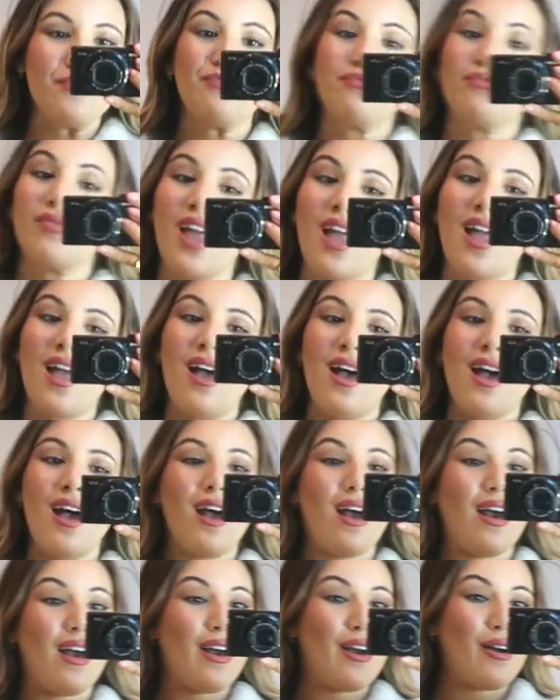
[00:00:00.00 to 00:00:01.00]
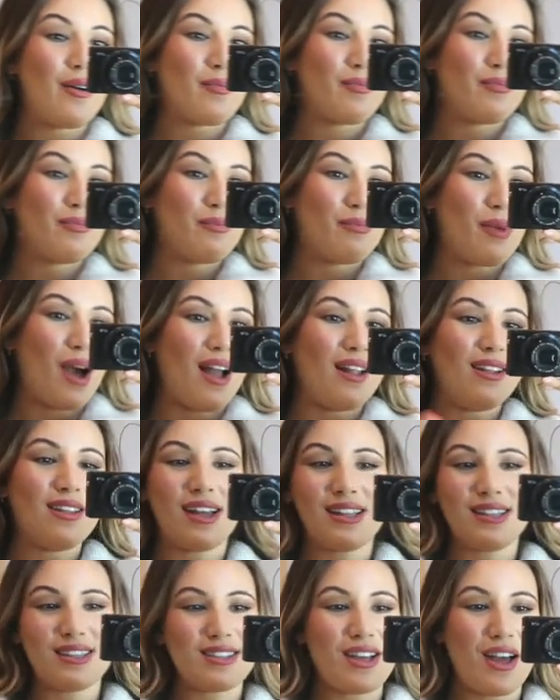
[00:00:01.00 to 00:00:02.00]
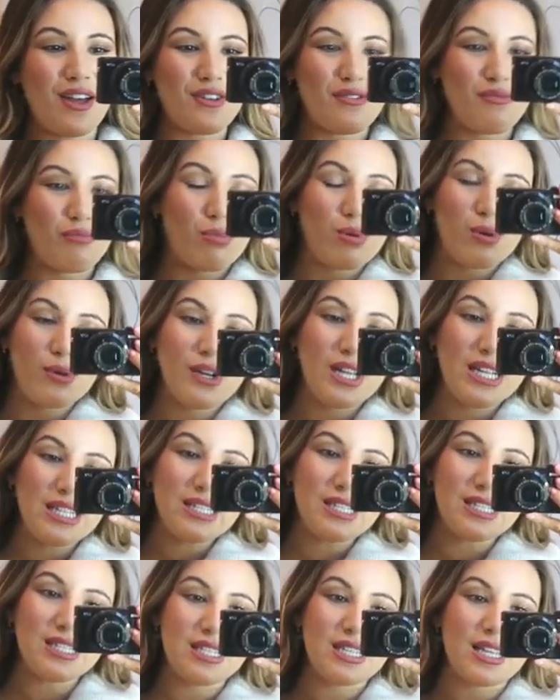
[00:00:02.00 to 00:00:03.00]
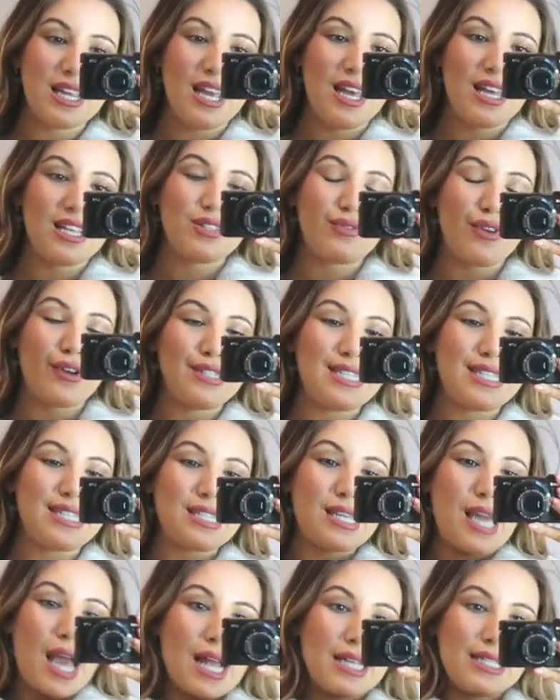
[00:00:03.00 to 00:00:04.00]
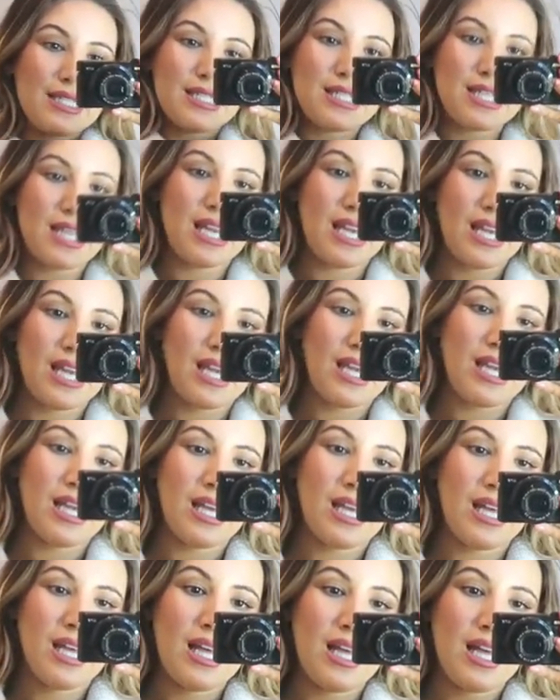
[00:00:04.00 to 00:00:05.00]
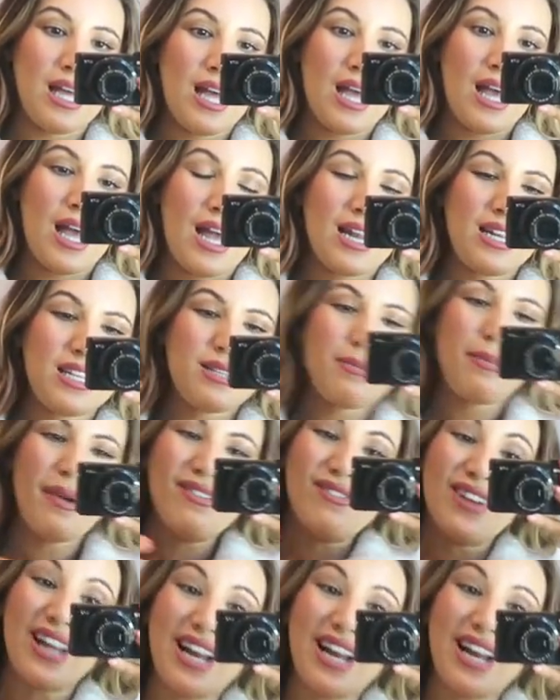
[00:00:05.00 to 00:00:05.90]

it. But I like this kind of print. It's very Scandi and it's a bit